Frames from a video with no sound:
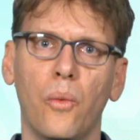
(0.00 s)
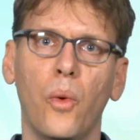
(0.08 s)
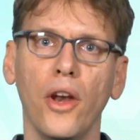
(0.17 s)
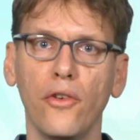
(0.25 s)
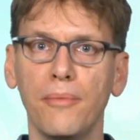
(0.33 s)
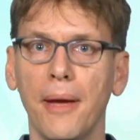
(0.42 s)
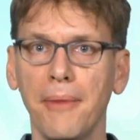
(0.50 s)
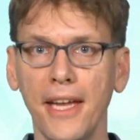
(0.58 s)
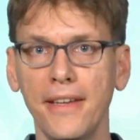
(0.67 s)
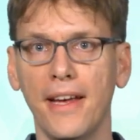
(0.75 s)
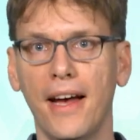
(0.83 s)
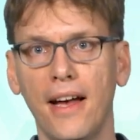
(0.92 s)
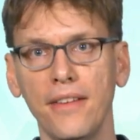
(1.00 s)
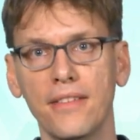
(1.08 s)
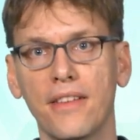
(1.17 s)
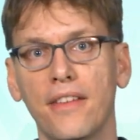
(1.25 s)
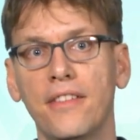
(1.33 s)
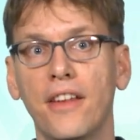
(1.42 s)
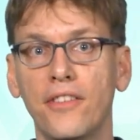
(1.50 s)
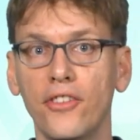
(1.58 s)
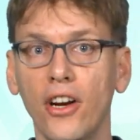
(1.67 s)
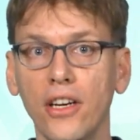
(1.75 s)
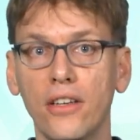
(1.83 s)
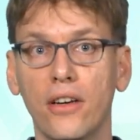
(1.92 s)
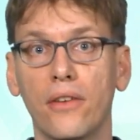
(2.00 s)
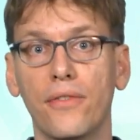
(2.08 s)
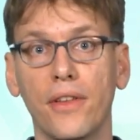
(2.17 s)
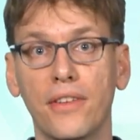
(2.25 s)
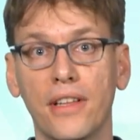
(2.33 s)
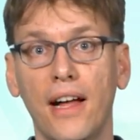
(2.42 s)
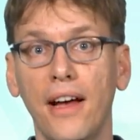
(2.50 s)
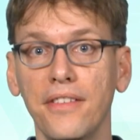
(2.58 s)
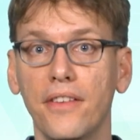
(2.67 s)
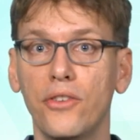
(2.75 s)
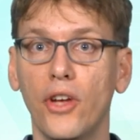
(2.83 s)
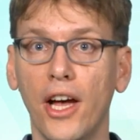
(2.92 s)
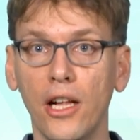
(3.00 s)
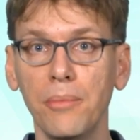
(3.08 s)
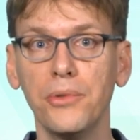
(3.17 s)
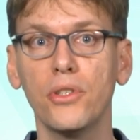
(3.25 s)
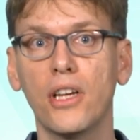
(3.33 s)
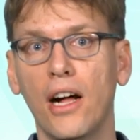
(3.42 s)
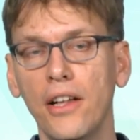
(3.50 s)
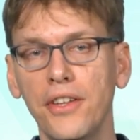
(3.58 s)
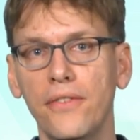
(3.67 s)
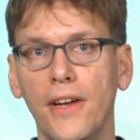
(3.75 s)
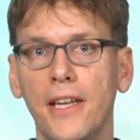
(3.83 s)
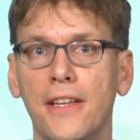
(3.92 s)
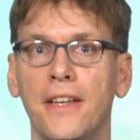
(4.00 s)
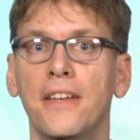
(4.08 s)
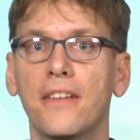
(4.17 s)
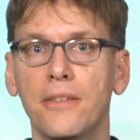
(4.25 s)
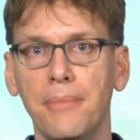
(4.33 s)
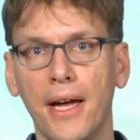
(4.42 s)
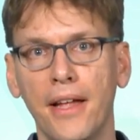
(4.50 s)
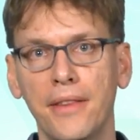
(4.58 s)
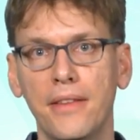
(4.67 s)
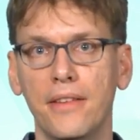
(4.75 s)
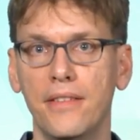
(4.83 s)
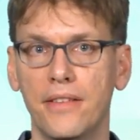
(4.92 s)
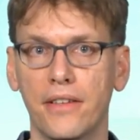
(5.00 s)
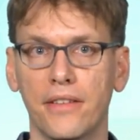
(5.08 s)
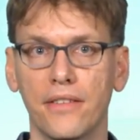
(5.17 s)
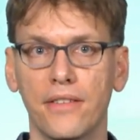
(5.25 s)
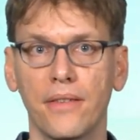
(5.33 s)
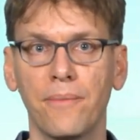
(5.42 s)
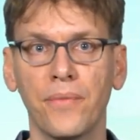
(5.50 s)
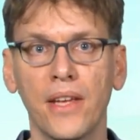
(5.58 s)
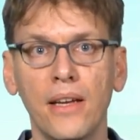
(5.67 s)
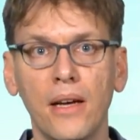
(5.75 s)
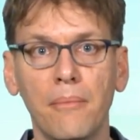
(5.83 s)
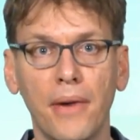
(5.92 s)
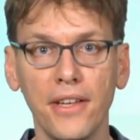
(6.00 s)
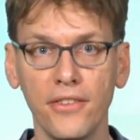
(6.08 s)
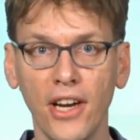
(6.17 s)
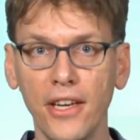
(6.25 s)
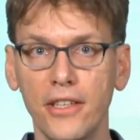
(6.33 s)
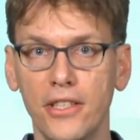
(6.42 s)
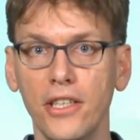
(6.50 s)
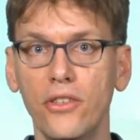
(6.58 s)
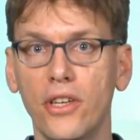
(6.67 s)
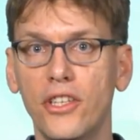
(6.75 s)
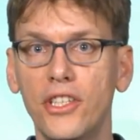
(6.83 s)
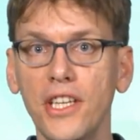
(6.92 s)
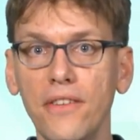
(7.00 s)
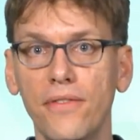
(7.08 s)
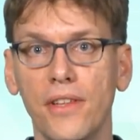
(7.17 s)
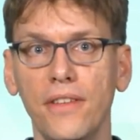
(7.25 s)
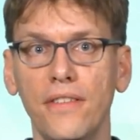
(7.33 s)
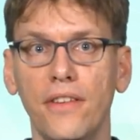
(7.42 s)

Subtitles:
One of my main tasks as an instructor of this class is to help you cultivate and expand these skills. My strategy to achieve this